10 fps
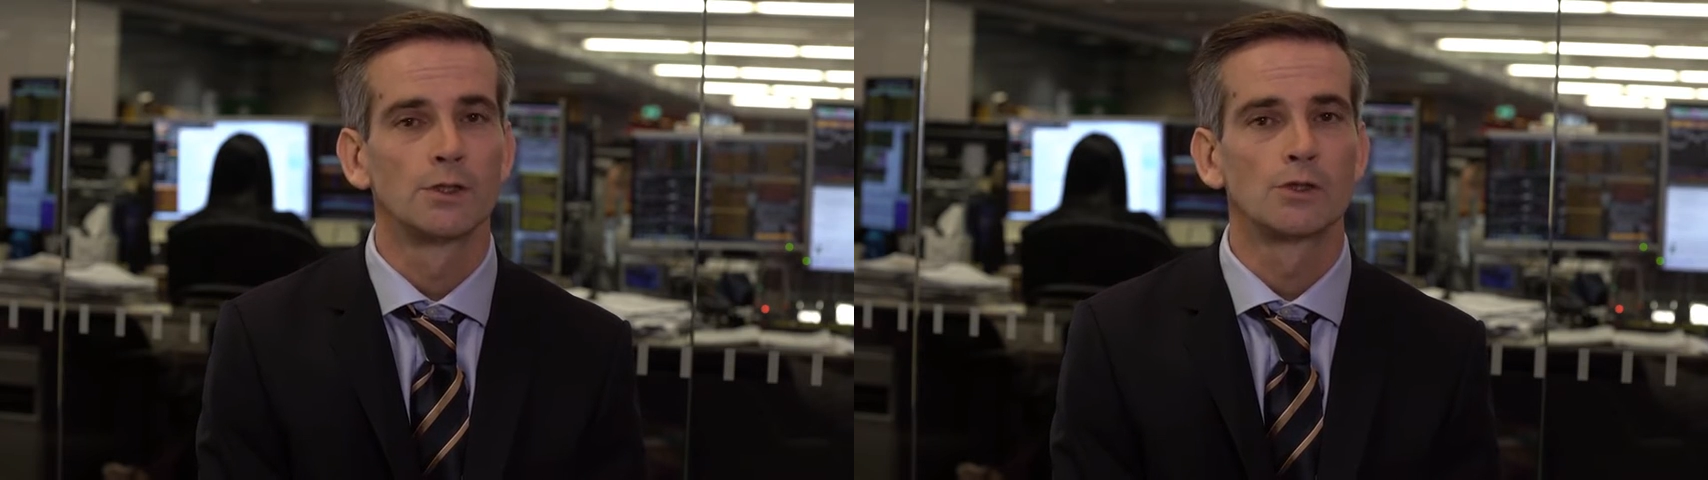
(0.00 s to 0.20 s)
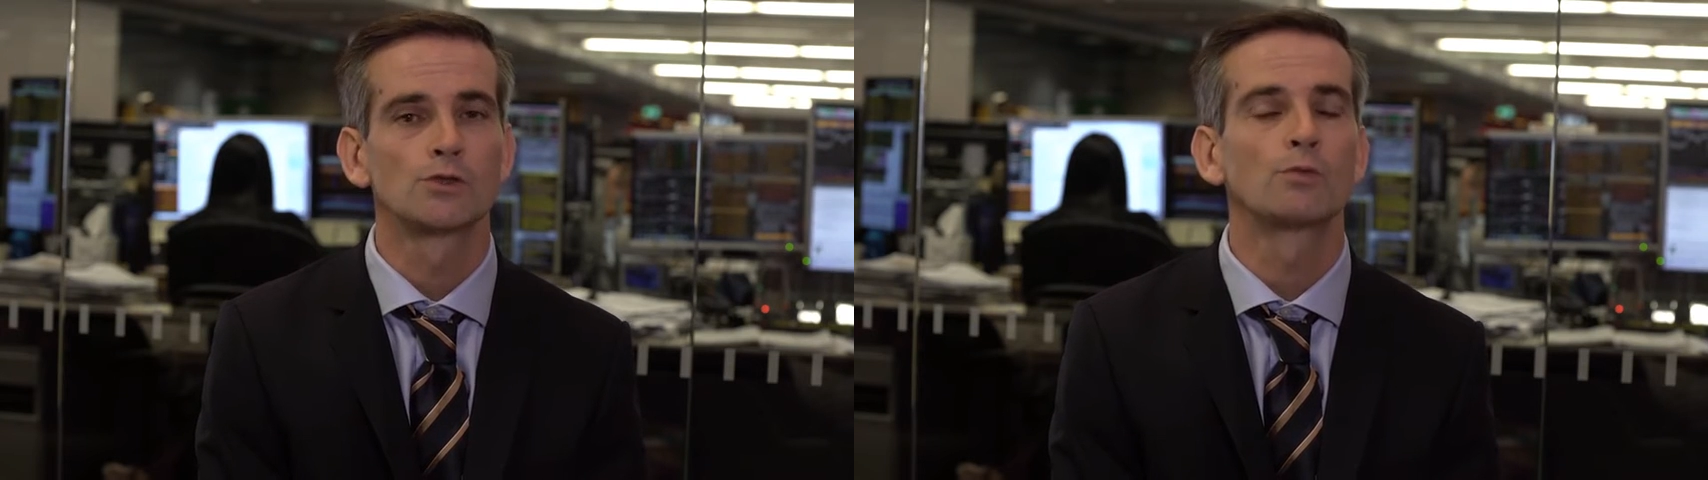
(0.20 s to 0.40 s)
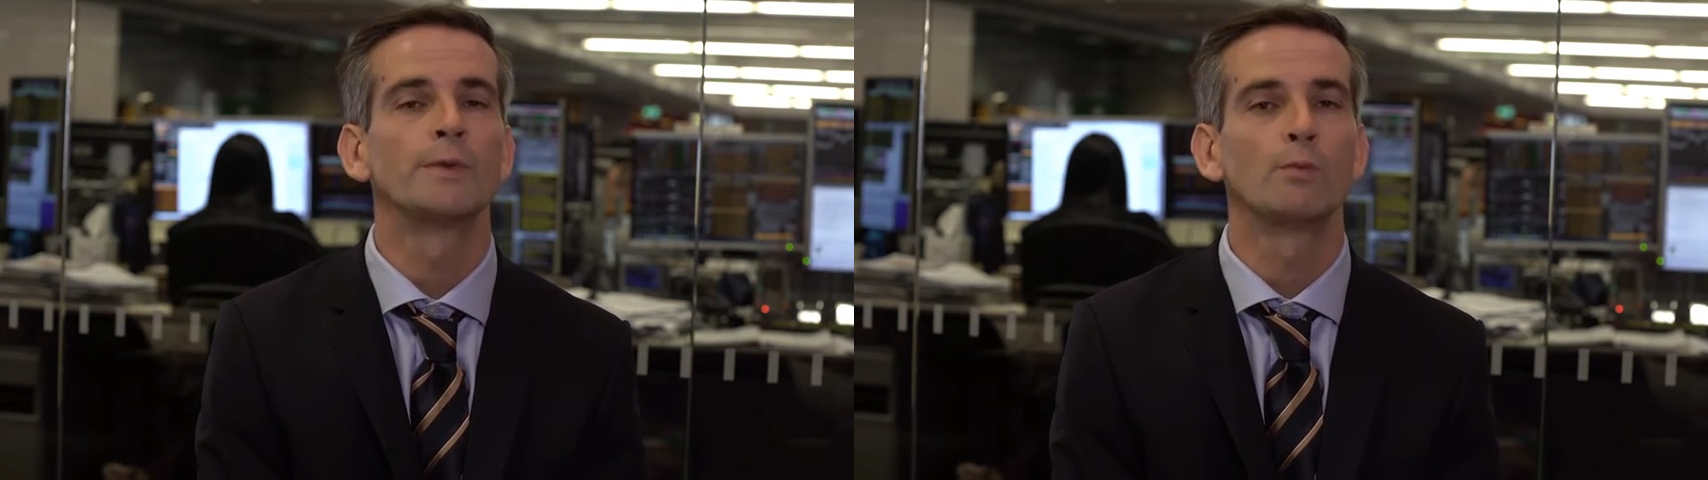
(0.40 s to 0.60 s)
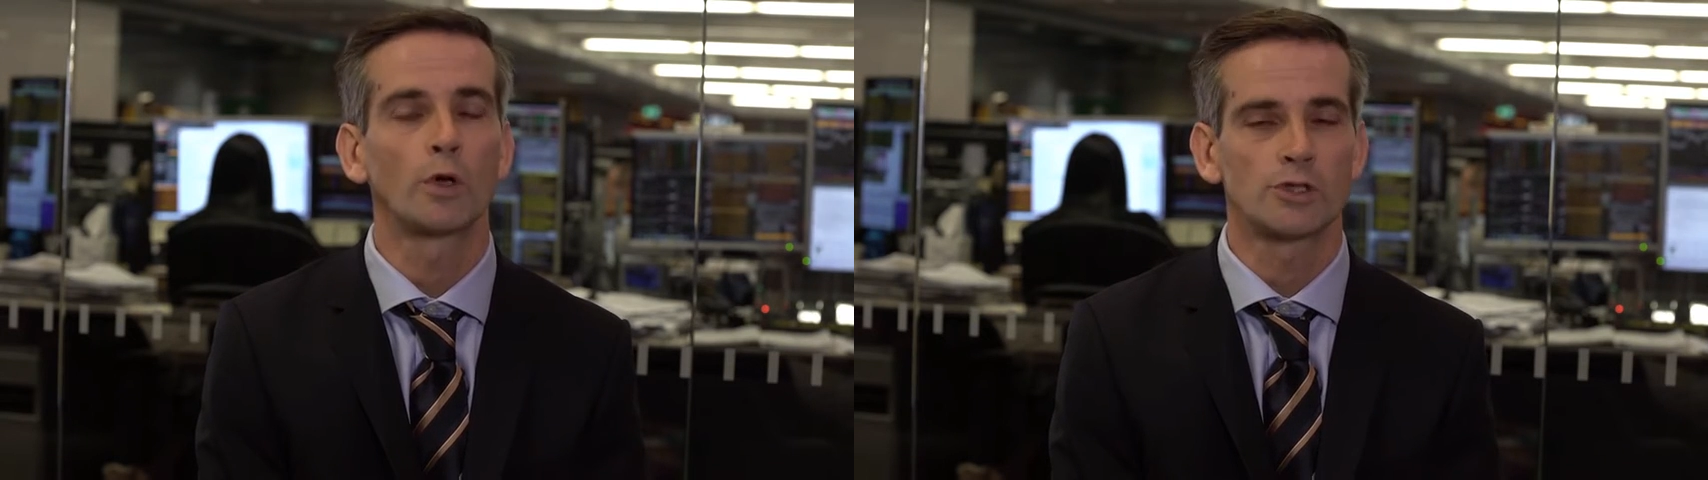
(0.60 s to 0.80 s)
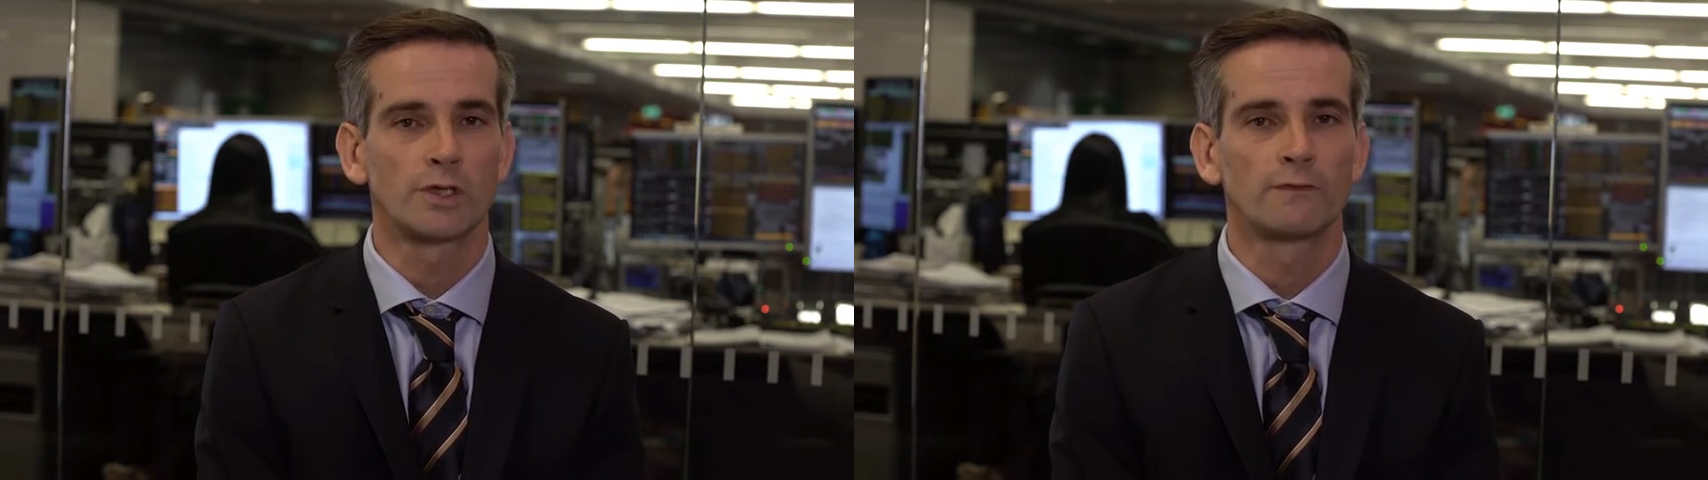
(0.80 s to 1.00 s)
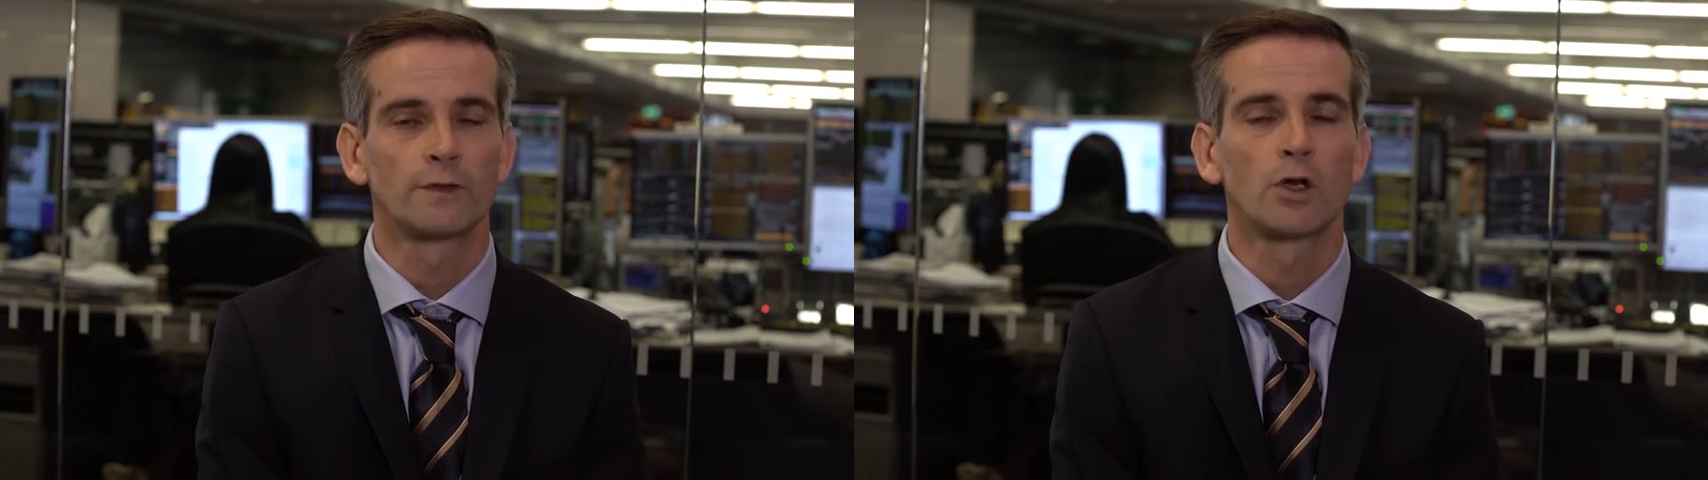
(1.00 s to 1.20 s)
so we'll be watching for